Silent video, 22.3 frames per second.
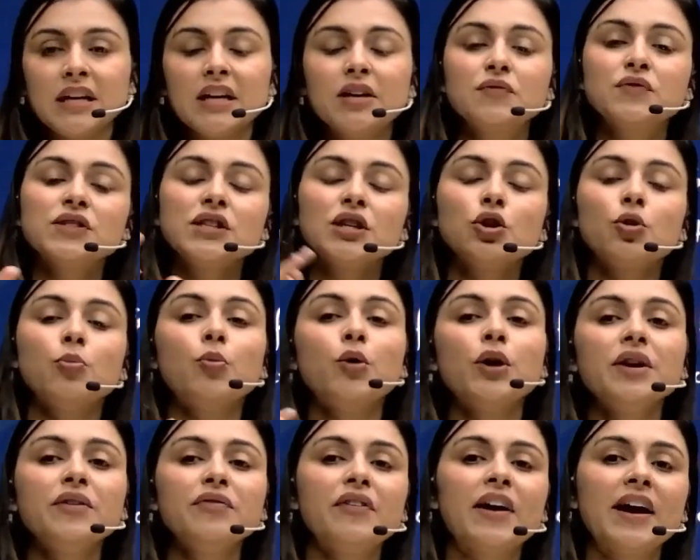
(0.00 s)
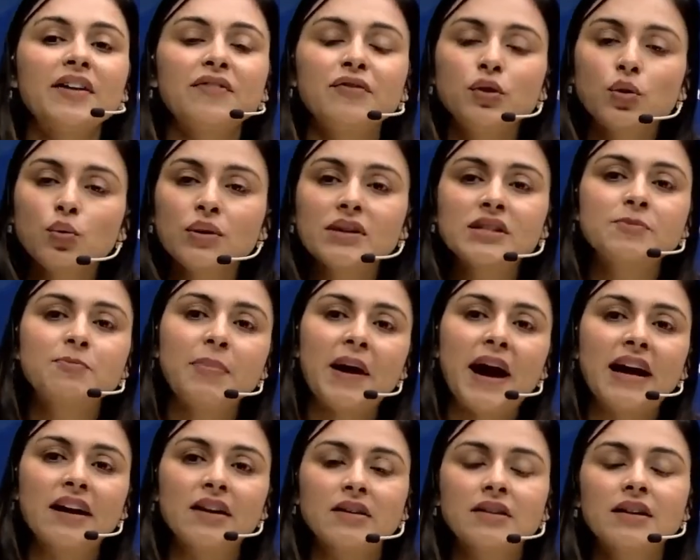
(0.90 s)
If 0.52 is
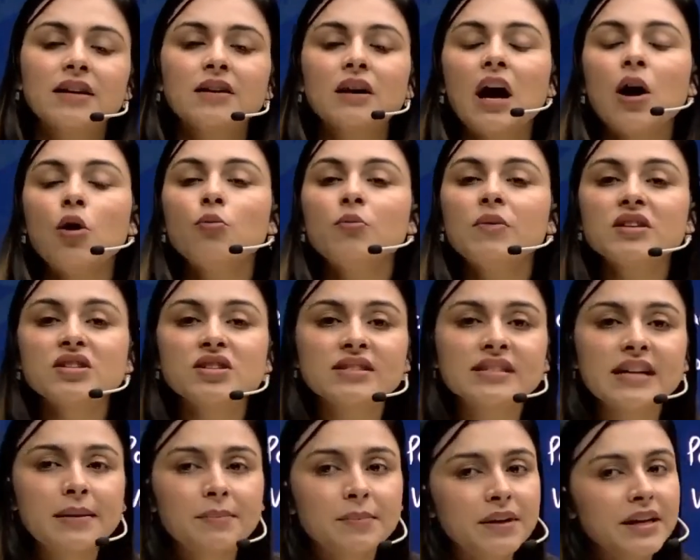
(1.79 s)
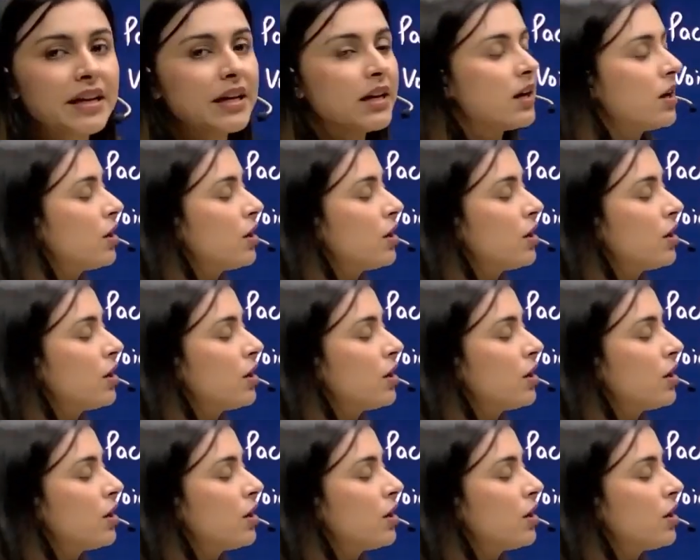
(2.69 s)
packed, then how much is empty?